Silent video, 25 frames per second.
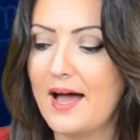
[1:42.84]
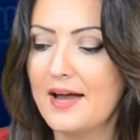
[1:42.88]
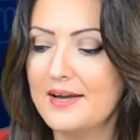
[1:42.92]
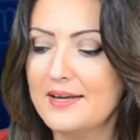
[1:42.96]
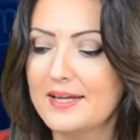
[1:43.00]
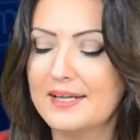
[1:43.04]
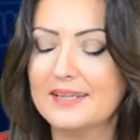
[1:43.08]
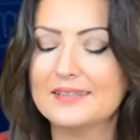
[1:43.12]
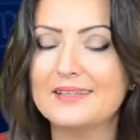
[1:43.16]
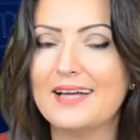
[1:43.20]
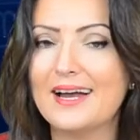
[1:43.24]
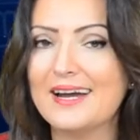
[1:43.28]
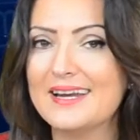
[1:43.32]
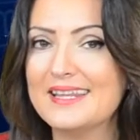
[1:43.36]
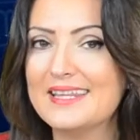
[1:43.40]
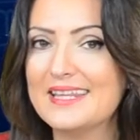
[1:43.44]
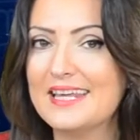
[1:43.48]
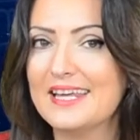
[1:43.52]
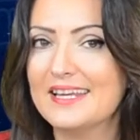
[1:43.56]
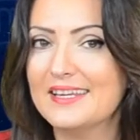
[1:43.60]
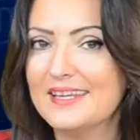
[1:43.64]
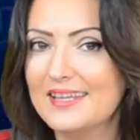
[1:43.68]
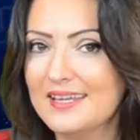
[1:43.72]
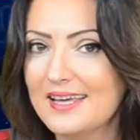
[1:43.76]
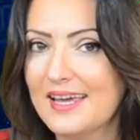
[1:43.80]
So you
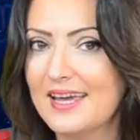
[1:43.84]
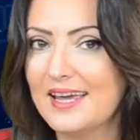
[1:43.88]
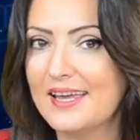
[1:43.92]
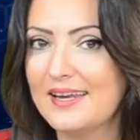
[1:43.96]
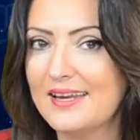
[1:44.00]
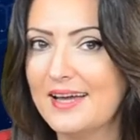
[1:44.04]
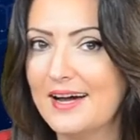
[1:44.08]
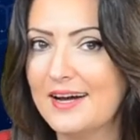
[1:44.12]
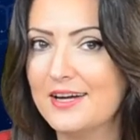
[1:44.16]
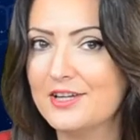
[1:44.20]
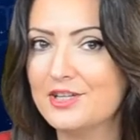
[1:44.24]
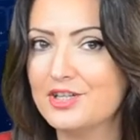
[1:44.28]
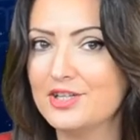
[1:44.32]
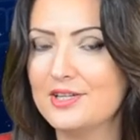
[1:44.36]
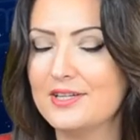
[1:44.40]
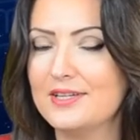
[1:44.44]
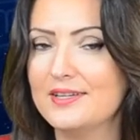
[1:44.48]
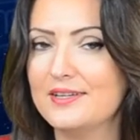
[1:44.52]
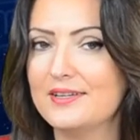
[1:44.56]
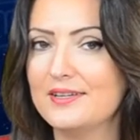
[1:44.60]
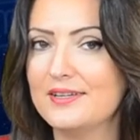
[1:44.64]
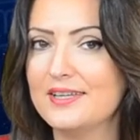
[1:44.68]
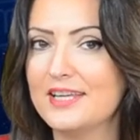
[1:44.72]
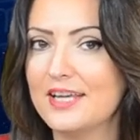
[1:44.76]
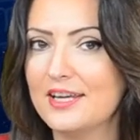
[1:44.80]
have to close some stuff
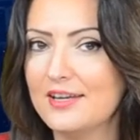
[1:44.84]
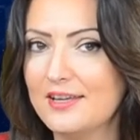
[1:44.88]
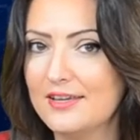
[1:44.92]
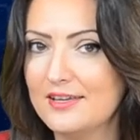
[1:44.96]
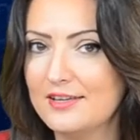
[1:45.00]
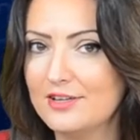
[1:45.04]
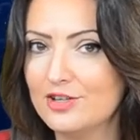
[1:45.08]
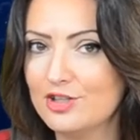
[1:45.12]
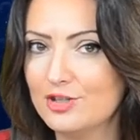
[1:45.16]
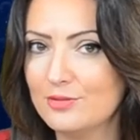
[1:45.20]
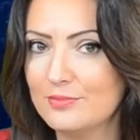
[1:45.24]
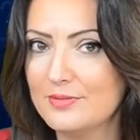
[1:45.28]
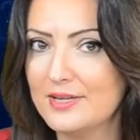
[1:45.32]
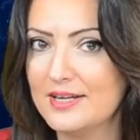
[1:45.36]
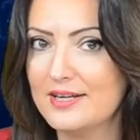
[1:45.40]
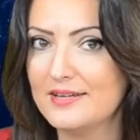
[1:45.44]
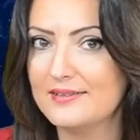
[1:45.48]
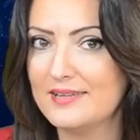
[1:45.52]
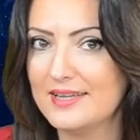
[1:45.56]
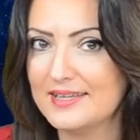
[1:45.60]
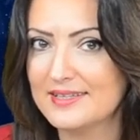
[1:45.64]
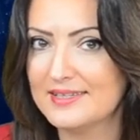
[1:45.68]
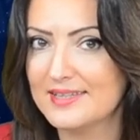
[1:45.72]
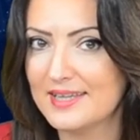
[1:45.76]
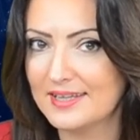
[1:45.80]
to make
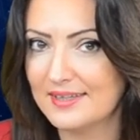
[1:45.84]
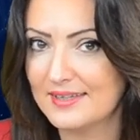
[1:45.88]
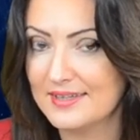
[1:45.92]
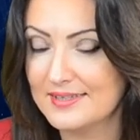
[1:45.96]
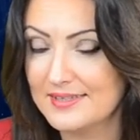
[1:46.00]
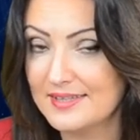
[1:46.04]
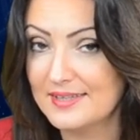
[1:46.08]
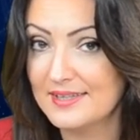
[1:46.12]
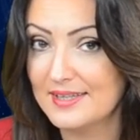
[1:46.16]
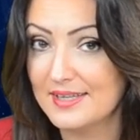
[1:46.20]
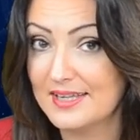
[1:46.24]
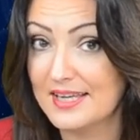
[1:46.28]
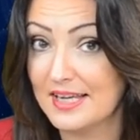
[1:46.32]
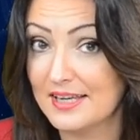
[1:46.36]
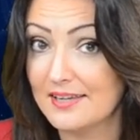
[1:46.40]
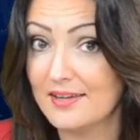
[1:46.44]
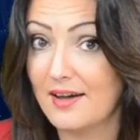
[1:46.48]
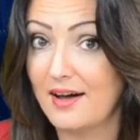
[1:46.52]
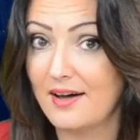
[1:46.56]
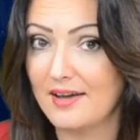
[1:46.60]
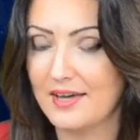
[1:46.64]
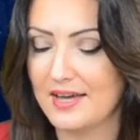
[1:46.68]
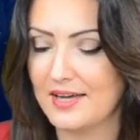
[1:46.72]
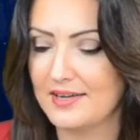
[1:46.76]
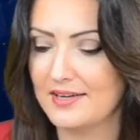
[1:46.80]
space for the new
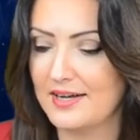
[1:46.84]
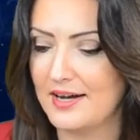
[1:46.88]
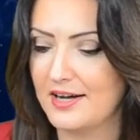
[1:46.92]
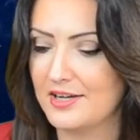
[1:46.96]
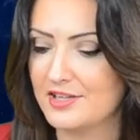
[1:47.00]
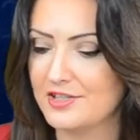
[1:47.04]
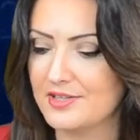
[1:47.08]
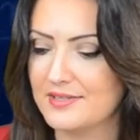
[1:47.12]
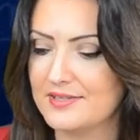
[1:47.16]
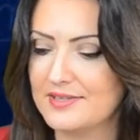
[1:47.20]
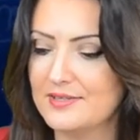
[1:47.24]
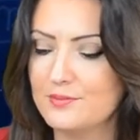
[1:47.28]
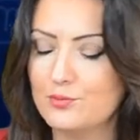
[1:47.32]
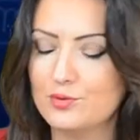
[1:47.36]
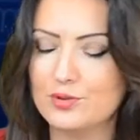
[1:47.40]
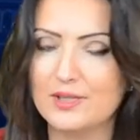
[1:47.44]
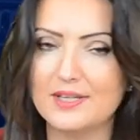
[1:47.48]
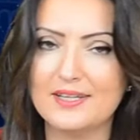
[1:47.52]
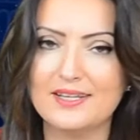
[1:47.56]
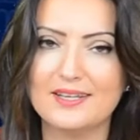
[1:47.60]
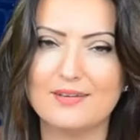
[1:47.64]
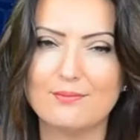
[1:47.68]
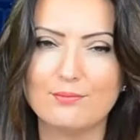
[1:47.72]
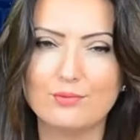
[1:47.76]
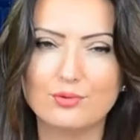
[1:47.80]
subjects to occur.
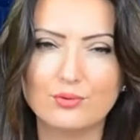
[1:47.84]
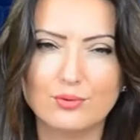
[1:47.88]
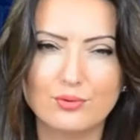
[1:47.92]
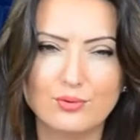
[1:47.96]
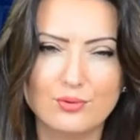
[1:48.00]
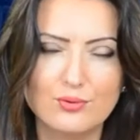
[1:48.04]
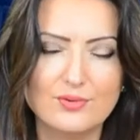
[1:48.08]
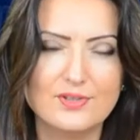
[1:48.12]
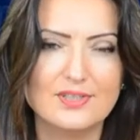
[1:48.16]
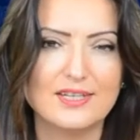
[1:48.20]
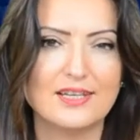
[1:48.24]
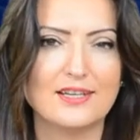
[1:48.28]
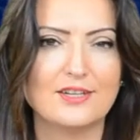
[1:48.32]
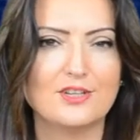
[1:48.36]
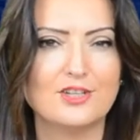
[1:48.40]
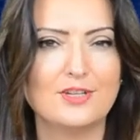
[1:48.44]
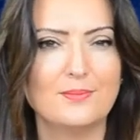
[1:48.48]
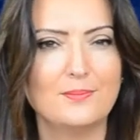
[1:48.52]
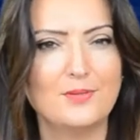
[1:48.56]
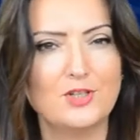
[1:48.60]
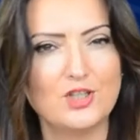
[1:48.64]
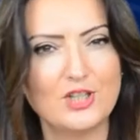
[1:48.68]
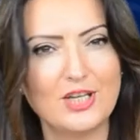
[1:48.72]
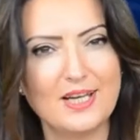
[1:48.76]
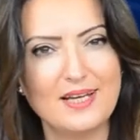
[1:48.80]
To
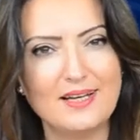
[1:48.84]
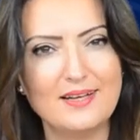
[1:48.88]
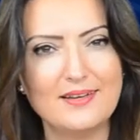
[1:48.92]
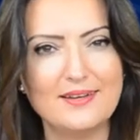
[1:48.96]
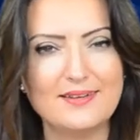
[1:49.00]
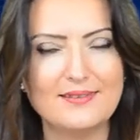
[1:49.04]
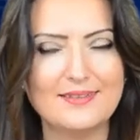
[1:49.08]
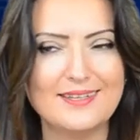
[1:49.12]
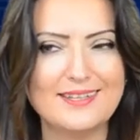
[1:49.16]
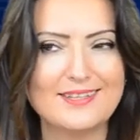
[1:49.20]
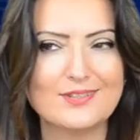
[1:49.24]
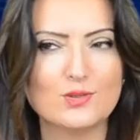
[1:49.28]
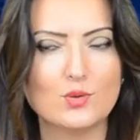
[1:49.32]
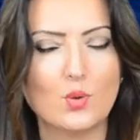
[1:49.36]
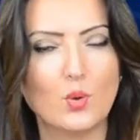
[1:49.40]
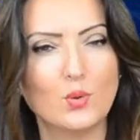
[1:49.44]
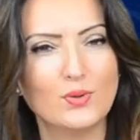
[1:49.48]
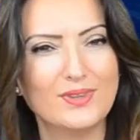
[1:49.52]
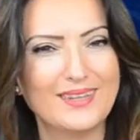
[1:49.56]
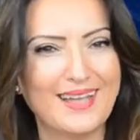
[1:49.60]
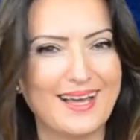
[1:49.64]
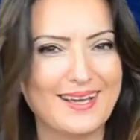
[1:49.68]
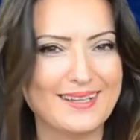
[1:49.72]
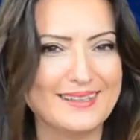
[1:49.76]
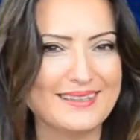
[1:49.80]
make a new beginning,
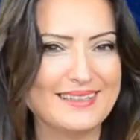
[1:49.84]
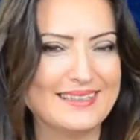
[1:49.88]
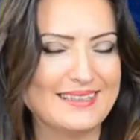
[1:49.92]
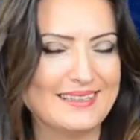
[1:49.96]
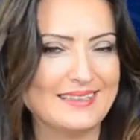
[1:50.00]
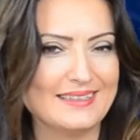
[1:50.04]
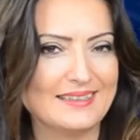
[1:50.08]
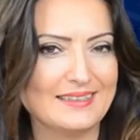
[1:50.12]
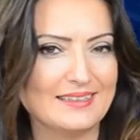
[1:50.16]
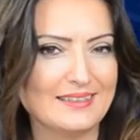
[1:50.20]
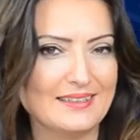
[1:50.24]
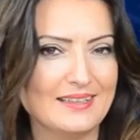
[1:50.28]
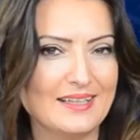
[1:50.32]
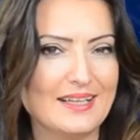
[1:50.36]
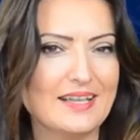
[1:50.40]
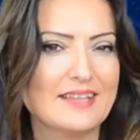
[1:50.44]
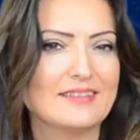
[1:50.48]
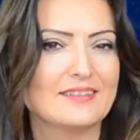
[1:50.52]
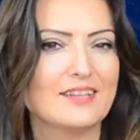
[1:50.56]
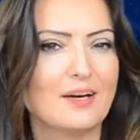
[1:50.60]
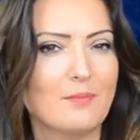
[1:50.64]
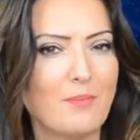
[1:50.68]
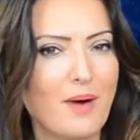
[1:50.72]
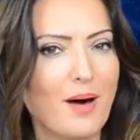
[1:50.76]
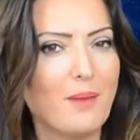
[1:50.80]
you have to
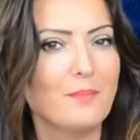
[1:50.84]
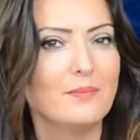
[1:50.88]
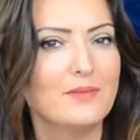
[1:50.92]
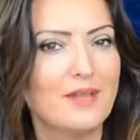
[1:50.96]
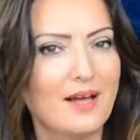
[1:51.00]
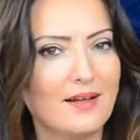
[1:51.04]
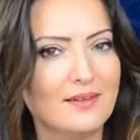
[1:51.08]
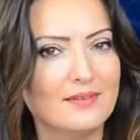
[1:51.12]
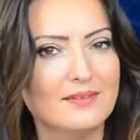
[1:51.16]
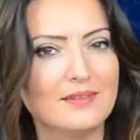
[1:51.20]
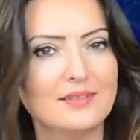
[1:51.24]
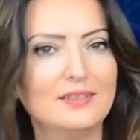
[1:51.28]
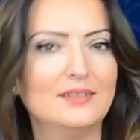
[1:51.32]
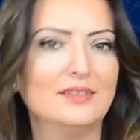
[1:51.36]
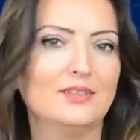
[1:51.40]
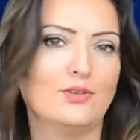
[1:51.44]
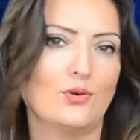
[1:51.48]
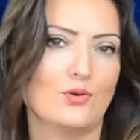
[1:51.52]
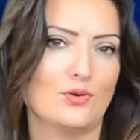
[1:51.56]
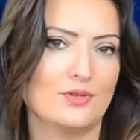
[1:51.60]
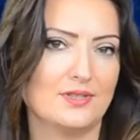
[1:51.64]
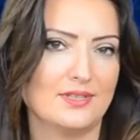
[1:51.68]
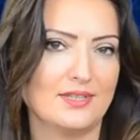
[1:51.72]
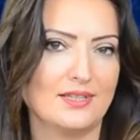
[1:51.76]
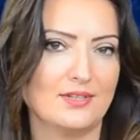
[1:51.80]
conclude and finish some
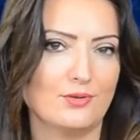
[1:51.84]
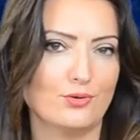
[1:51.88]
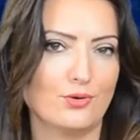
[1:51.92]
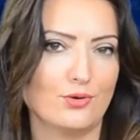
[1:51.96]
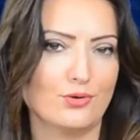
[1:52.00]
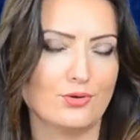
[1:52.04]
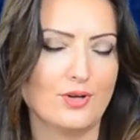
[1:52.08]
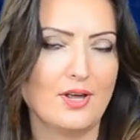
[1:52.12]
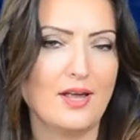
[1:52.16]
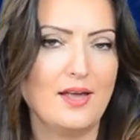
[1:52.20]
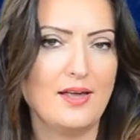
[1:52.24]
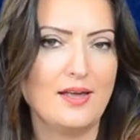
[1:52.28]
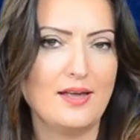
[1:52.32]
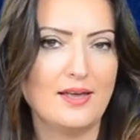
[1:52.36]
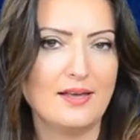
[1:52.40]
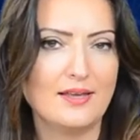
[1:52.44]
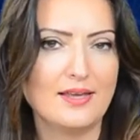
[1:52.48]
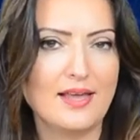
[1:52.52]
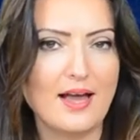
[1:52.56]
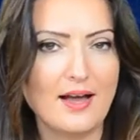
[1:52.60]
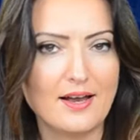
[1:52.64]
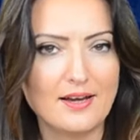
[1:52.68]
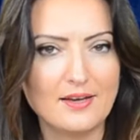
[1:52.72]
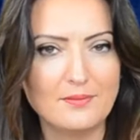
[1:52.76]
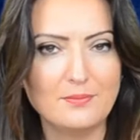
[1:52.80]
stuff in your life
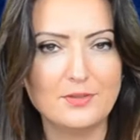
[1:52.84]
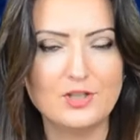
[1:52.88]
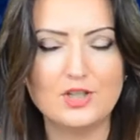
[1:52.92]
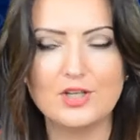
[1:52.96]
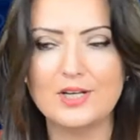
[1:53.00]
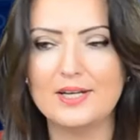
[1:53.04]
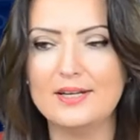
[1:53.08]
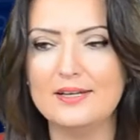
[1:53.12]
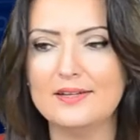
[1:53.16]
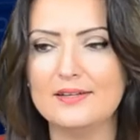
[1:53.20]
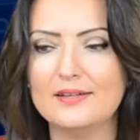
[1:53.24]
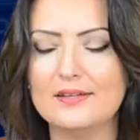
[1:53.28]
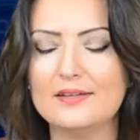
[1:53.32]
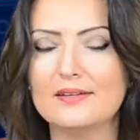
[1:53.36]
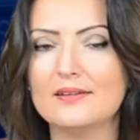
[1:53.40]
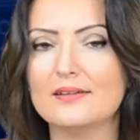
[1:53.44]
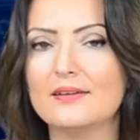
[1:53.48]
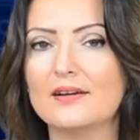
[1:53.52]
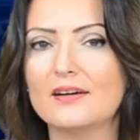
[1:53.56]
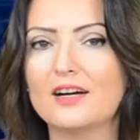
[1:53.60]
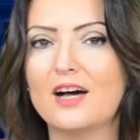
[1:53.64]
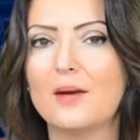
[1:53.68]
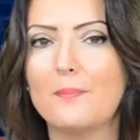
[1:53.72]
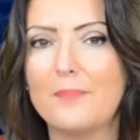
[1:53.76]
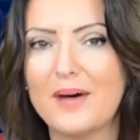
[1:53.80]
and in this
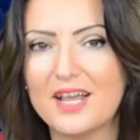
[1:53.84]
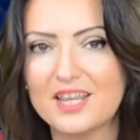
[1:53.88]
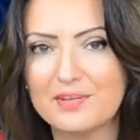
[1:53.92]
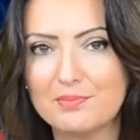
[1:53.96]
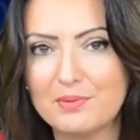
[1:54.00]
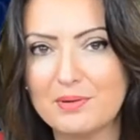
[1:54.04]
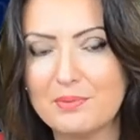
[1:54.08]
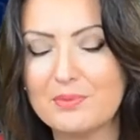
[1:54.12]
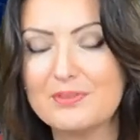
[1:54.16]
period.